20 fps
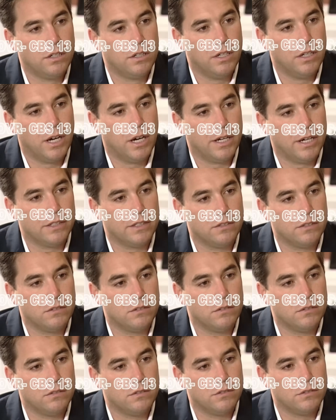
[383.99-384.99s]
Not
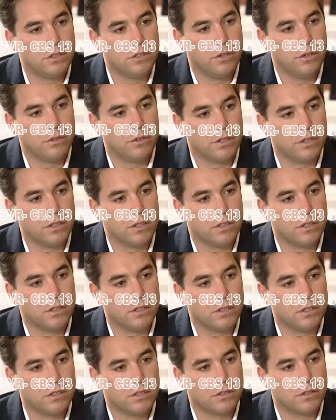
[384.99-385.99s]
showing
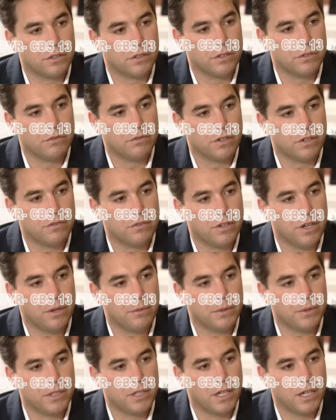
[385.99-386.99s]
the grief of our
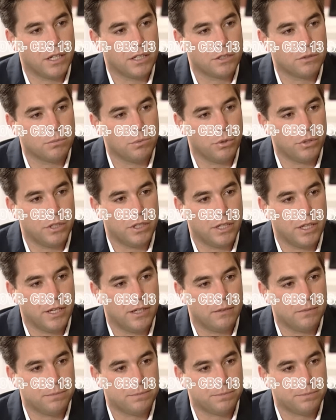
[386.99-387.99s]
family, not exploiting that.